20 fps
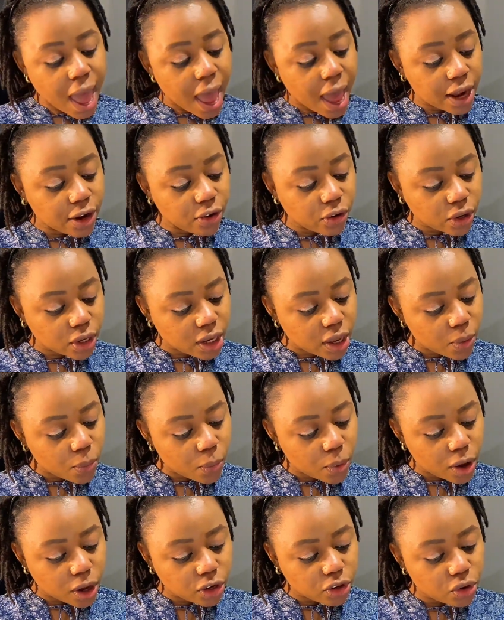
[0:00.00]
Another
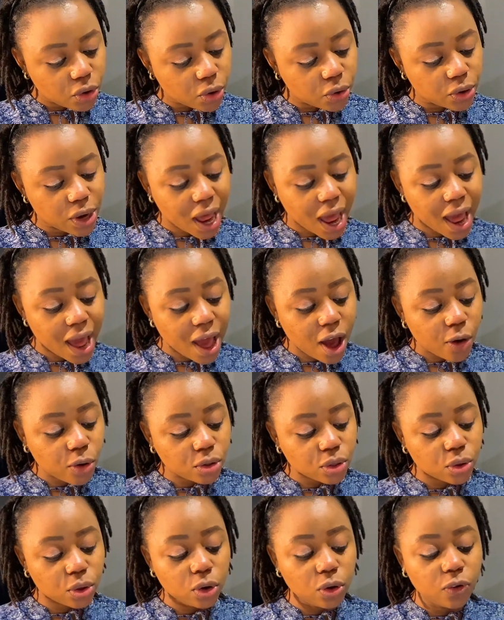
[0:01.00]
one you could
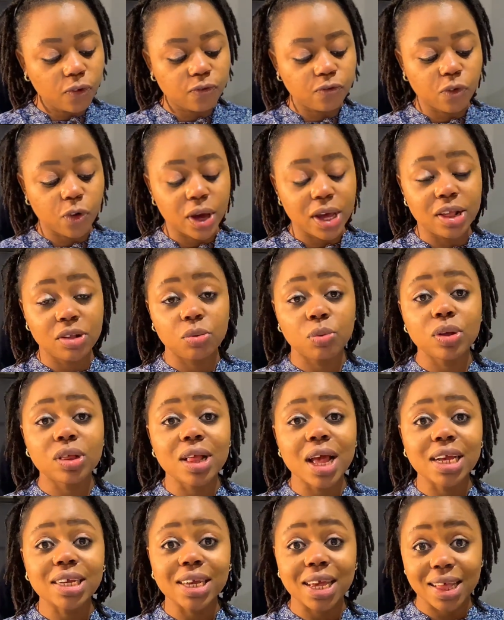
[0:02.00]
also look for is
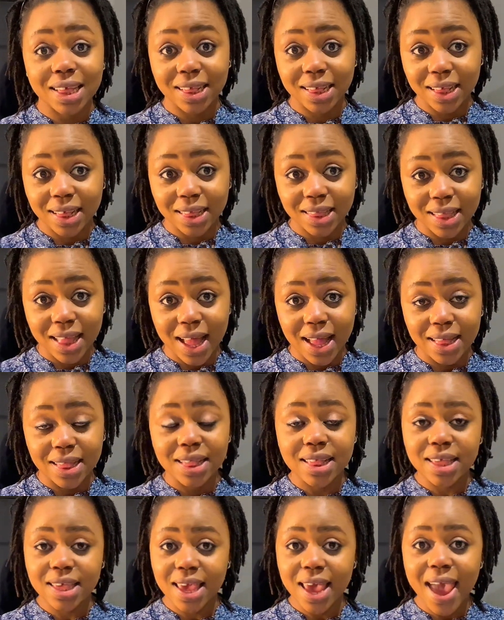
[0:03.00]
research assistant.
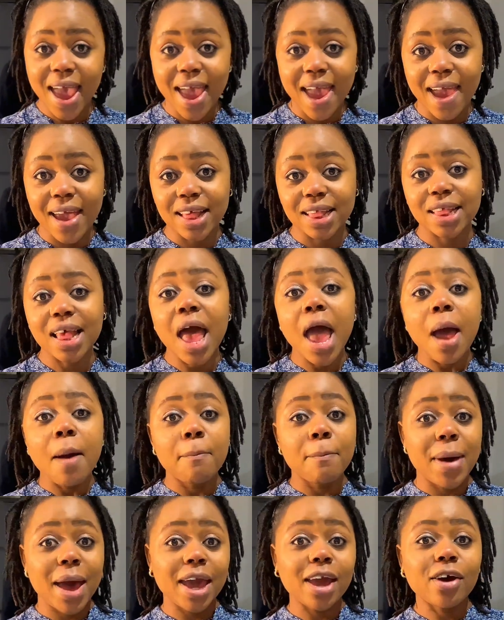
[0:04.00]
Yes,
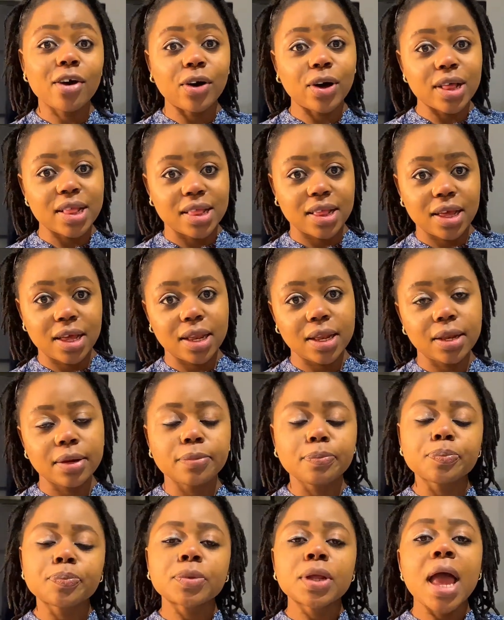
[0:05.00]
my cousin
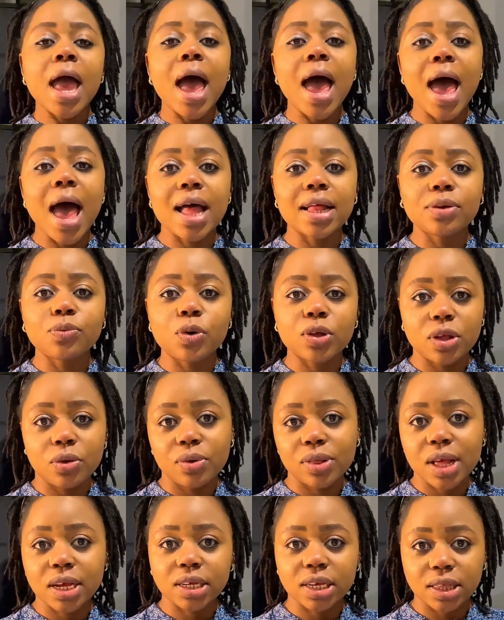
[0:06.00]
had was a
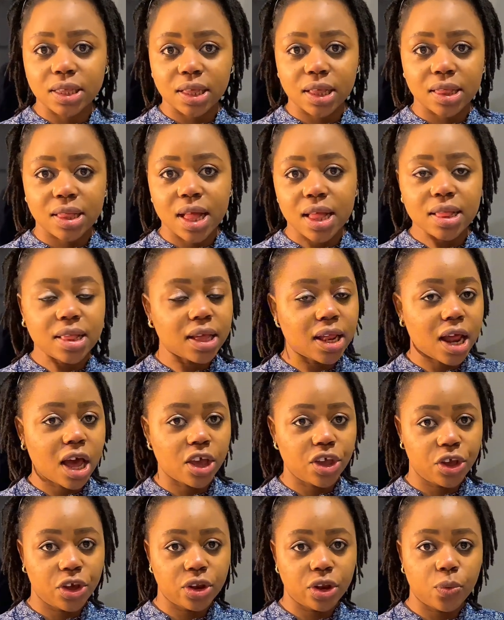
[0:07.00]
research assistant in her
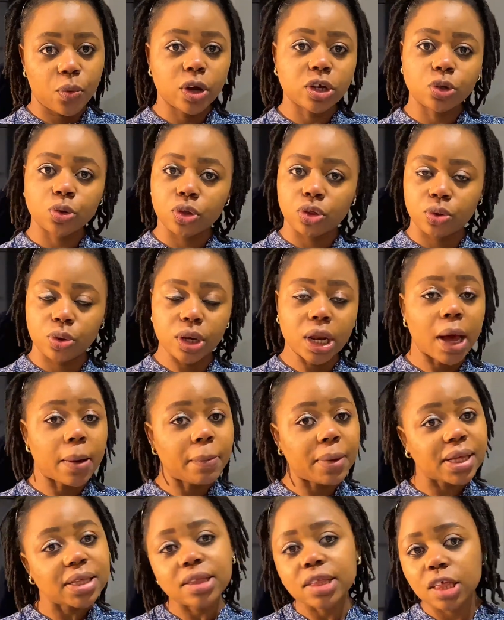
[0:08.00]
uni when she was doing her
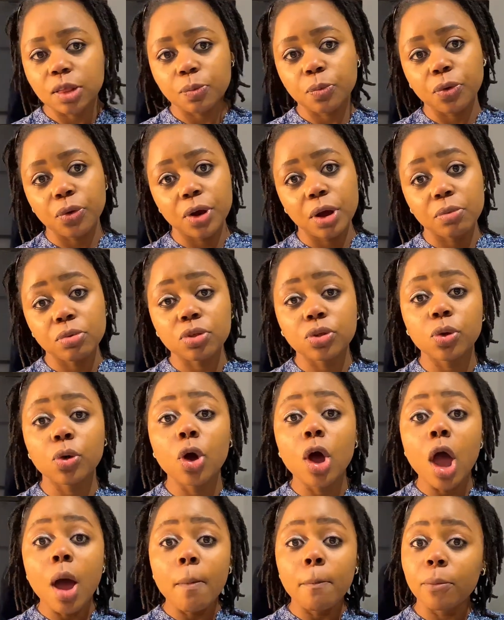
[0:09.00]
master's program. So
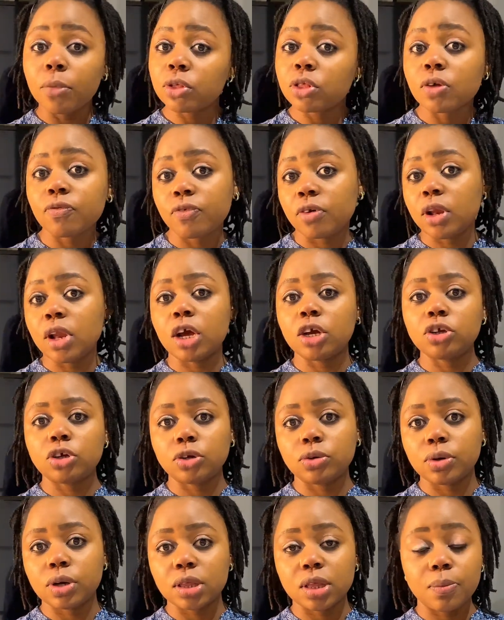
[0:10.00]
most of your
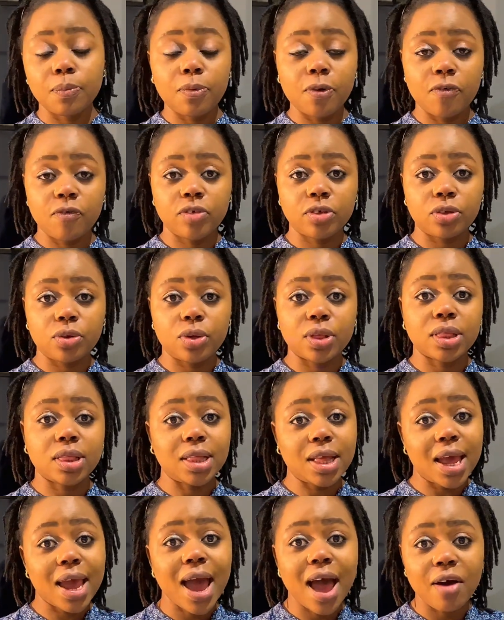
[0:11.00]
lecturers and professors,
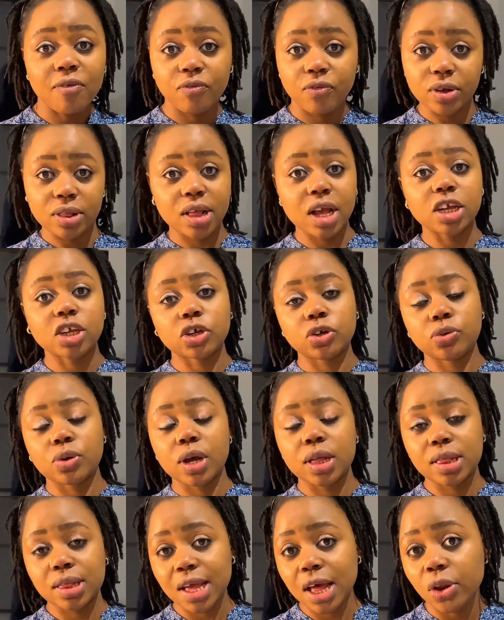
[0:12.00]
they have research
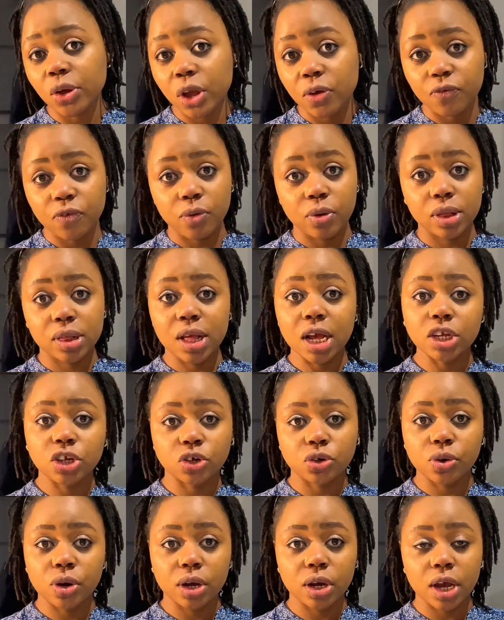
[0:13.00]
grants. They're looking for
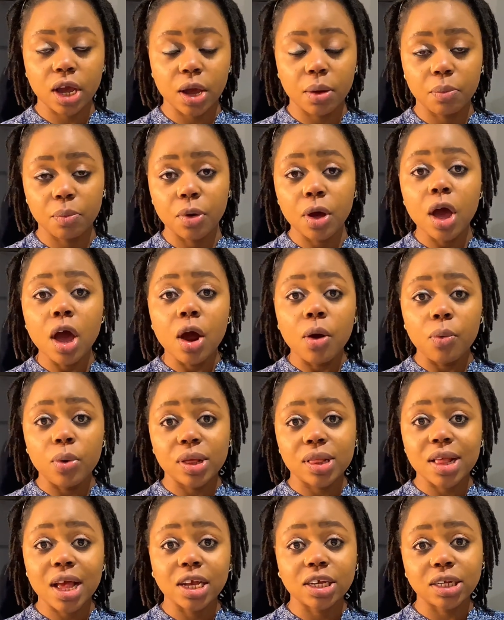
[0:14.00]

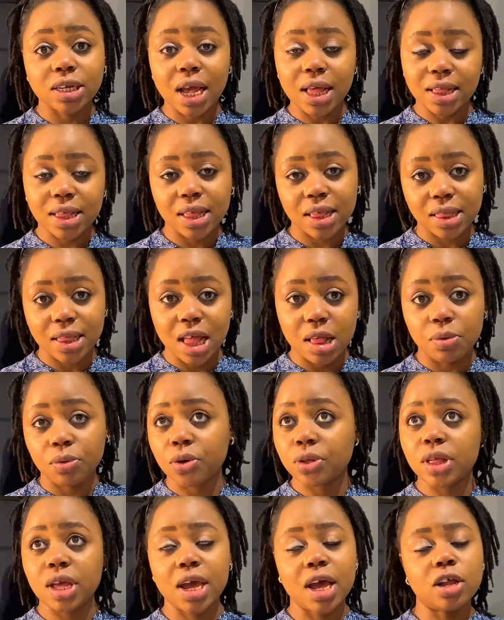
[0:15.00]
research assistants
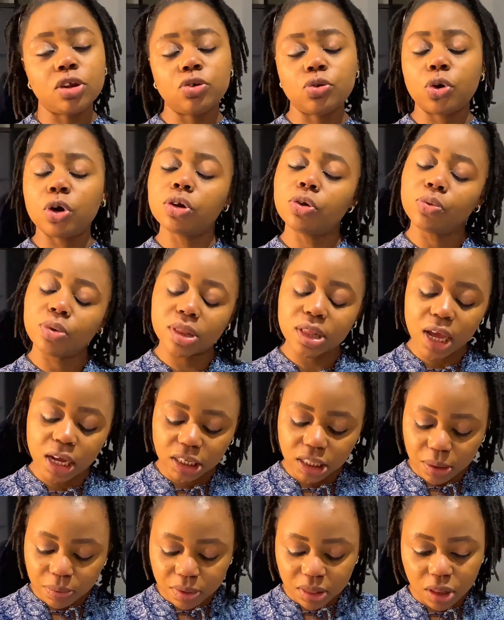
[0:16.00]
because they can't do all the
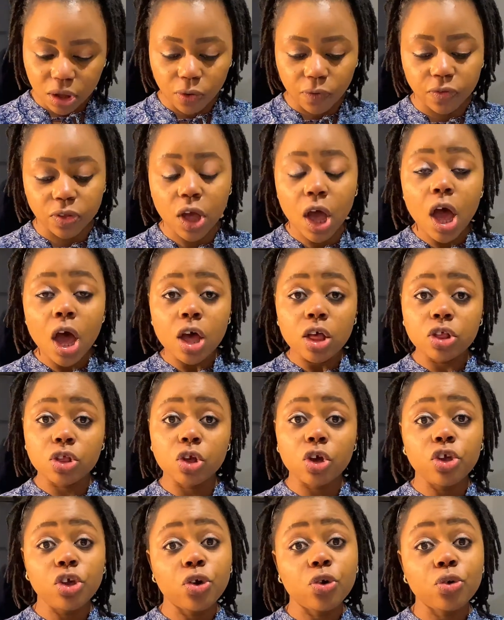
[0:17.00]
research themselves.
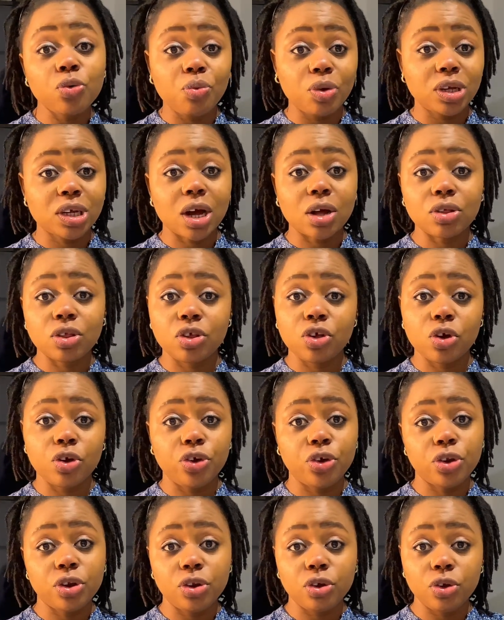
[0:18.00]
So you could reach out to
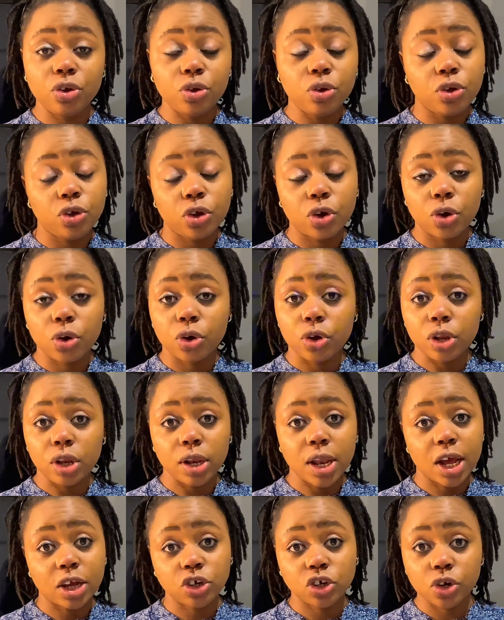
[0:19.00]
your
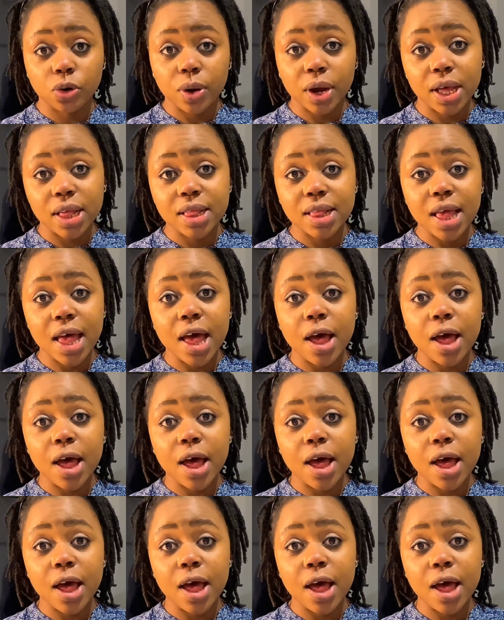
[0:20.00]
lecturers.